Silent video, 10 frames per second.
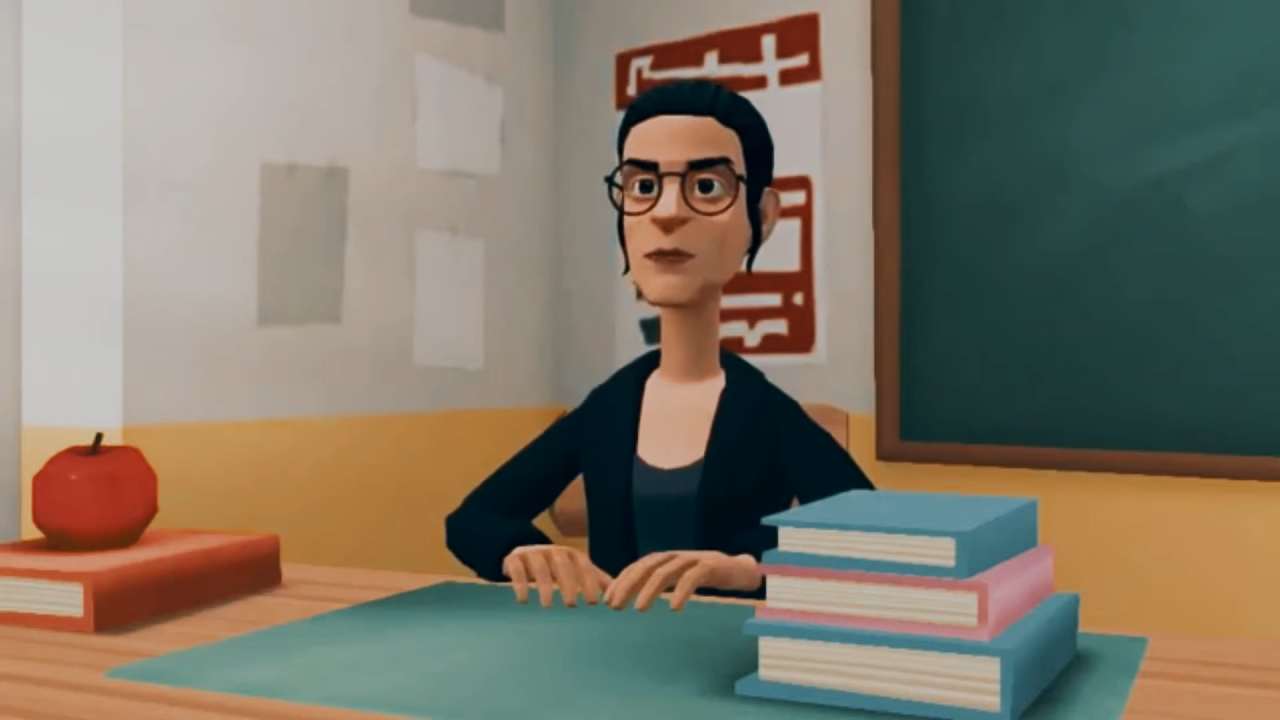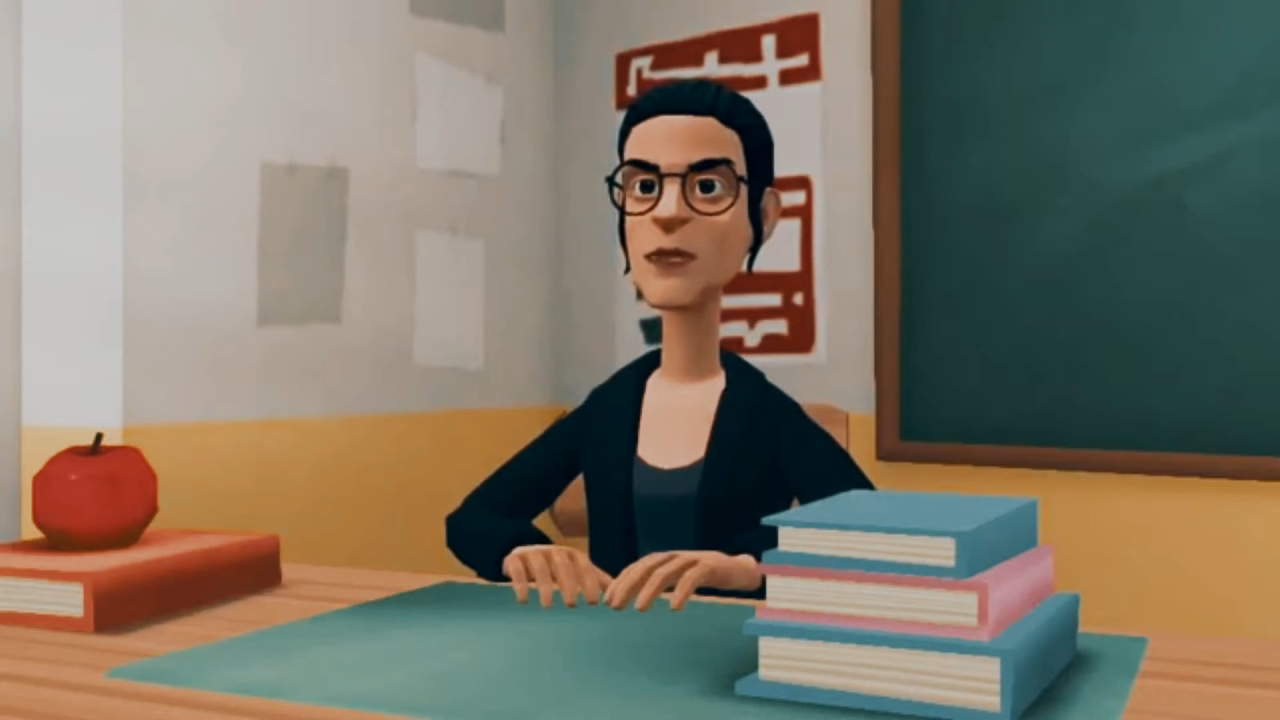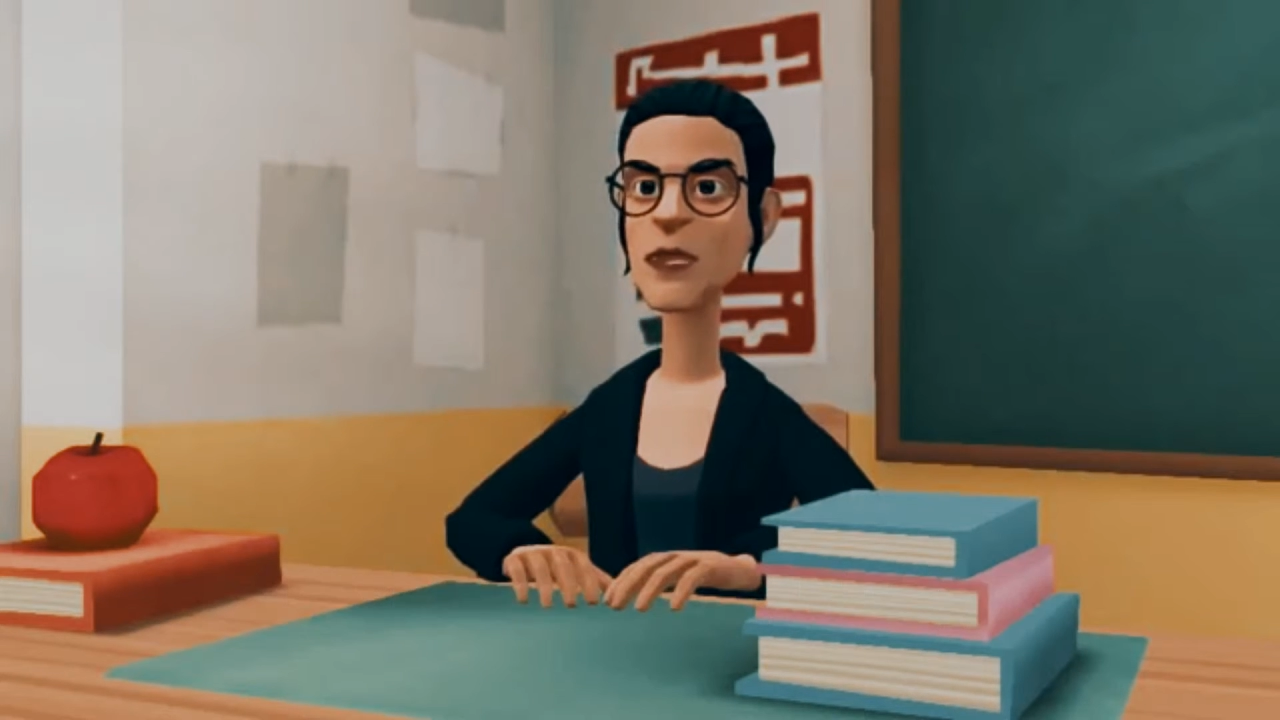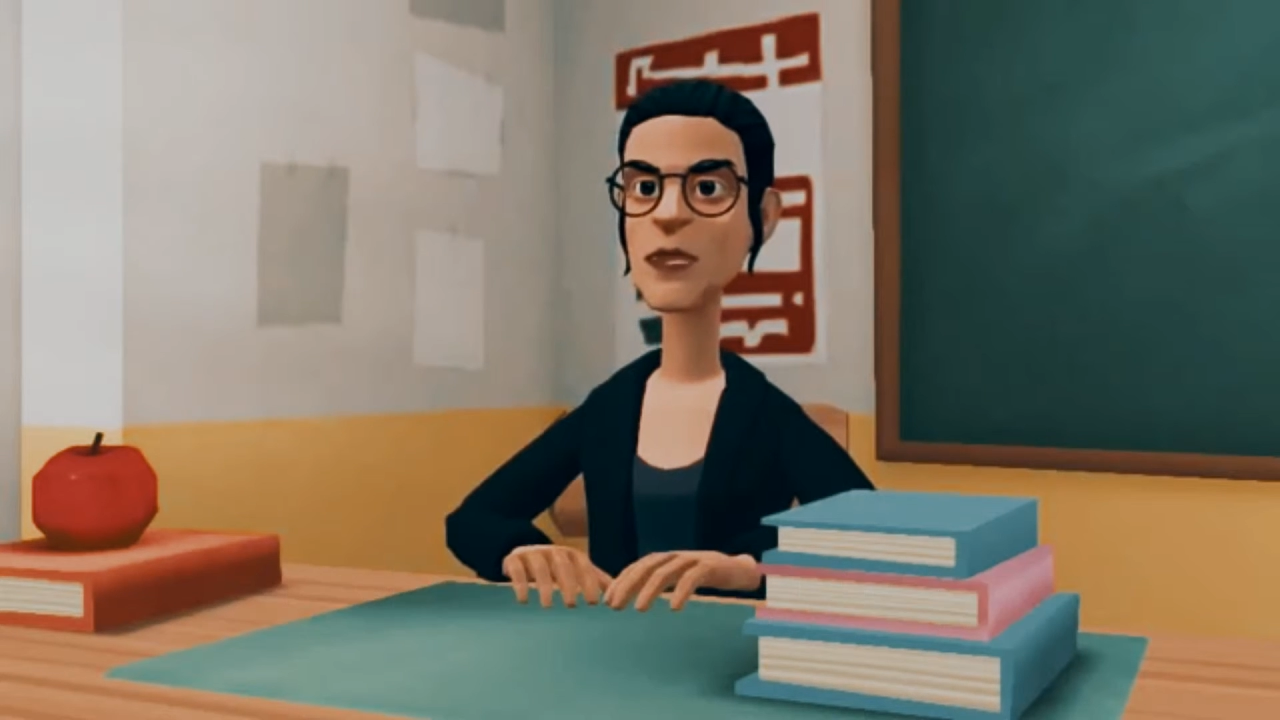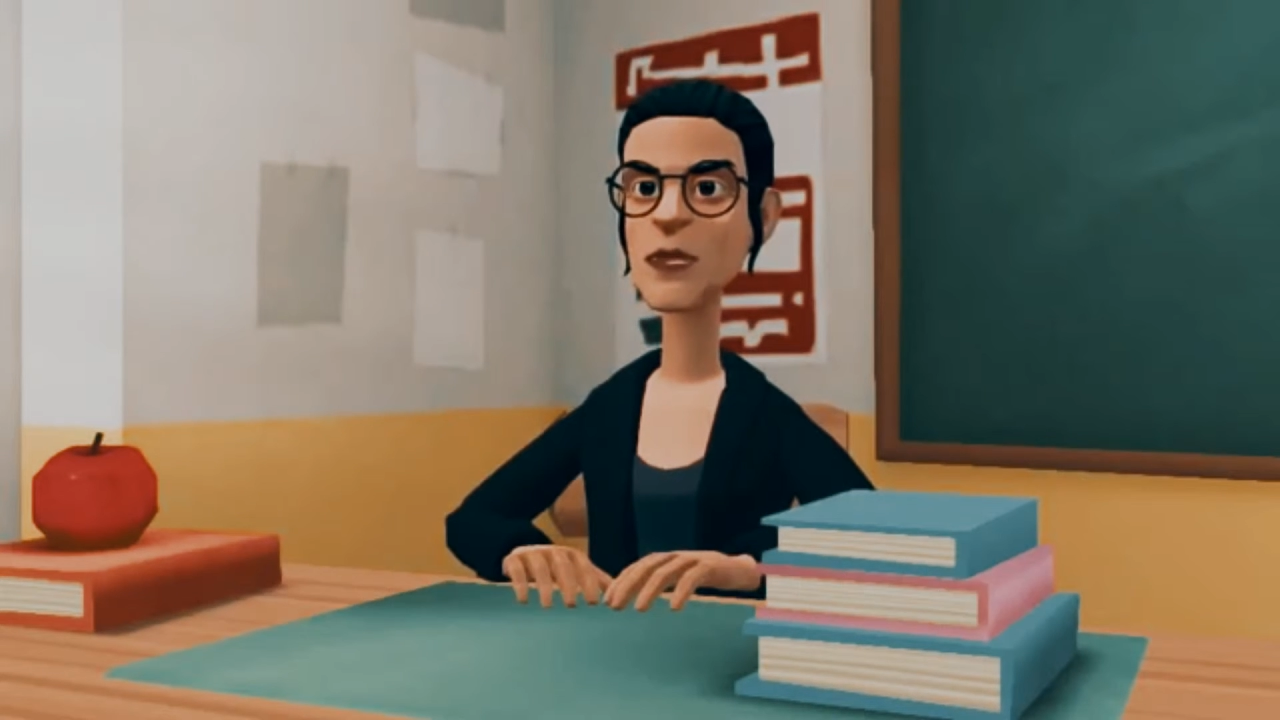
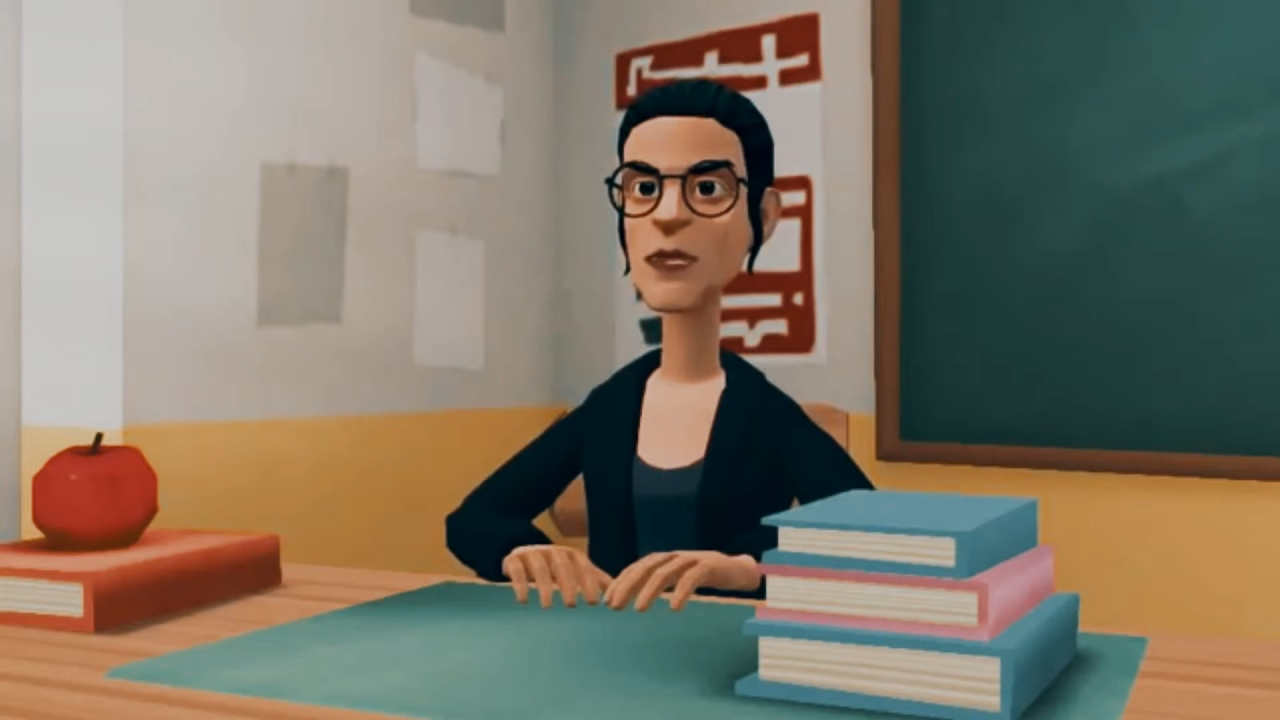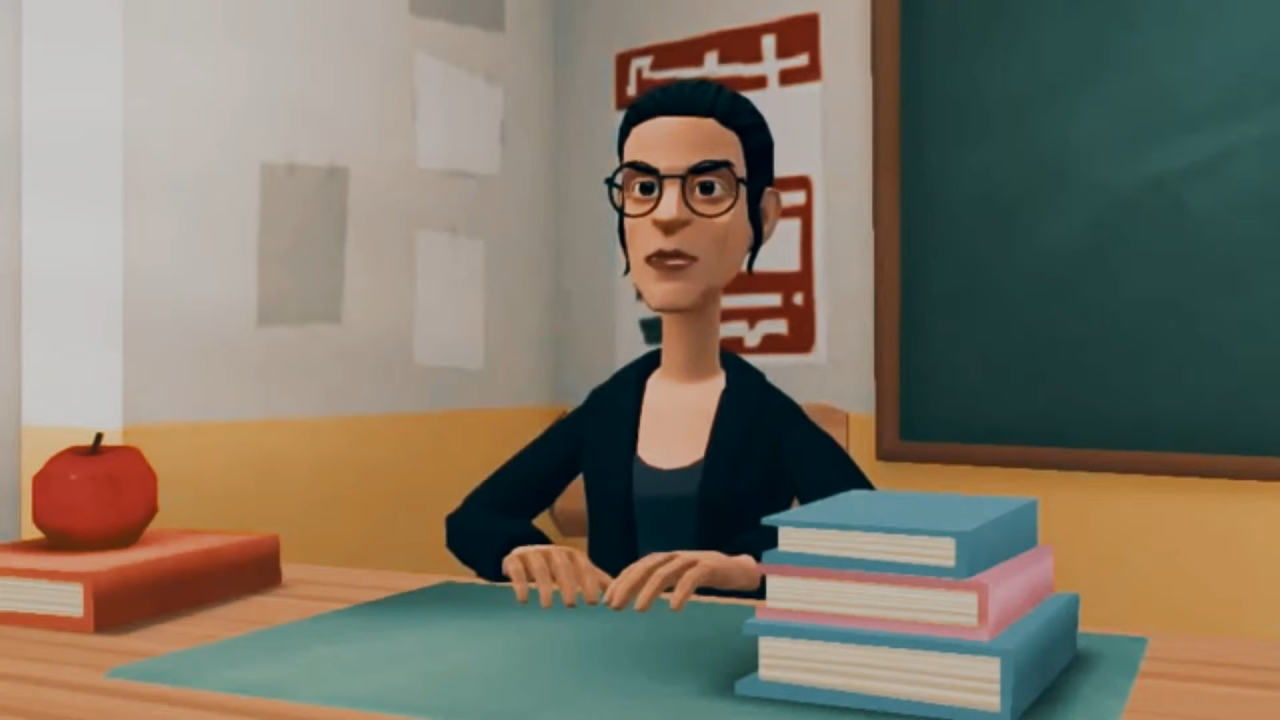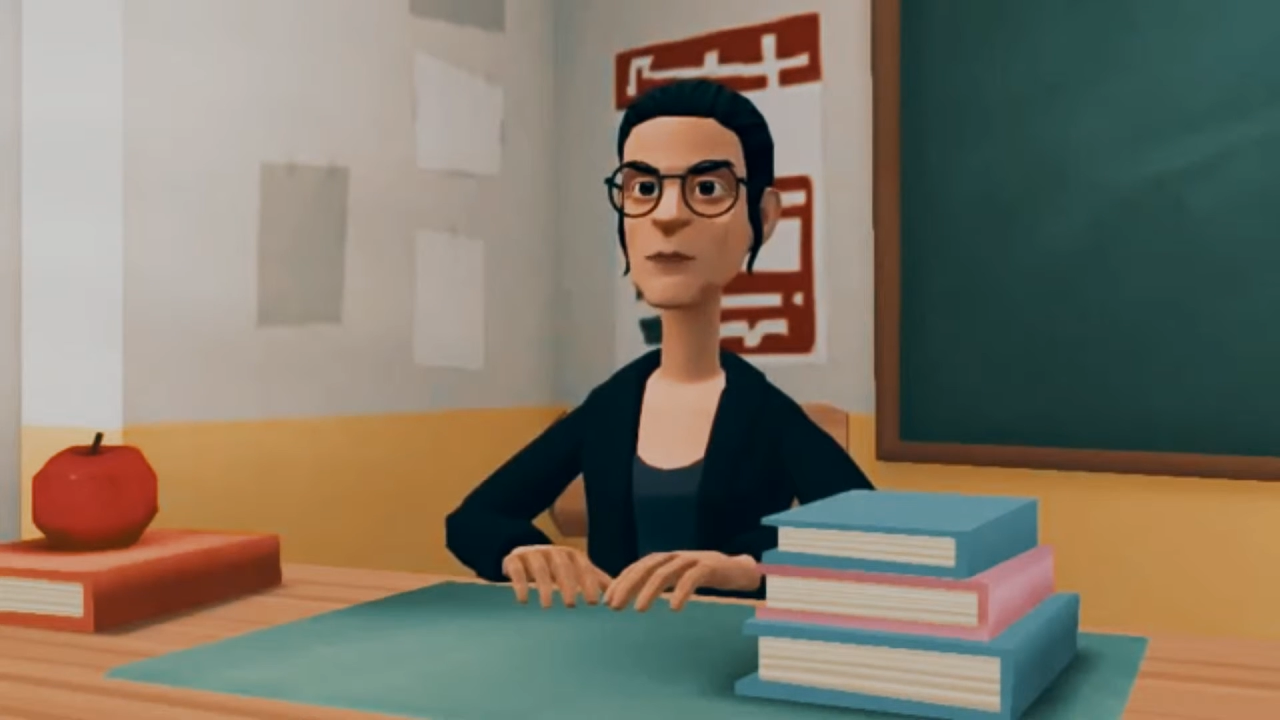Bullying is